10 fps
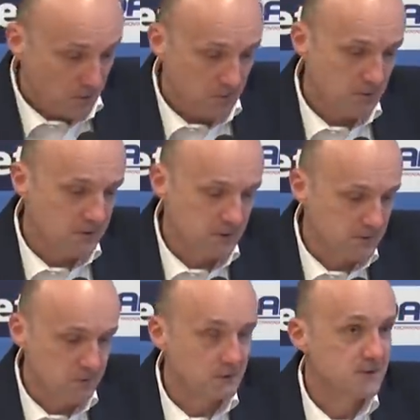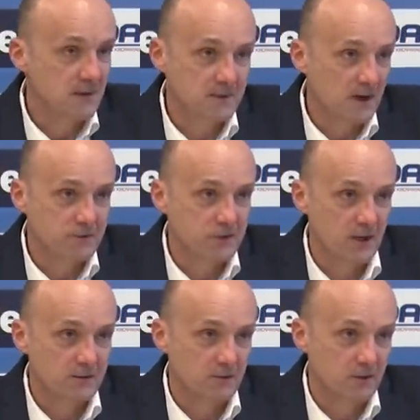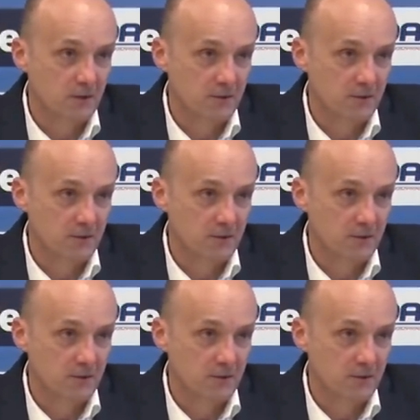Well, he scored some tough shot, you know.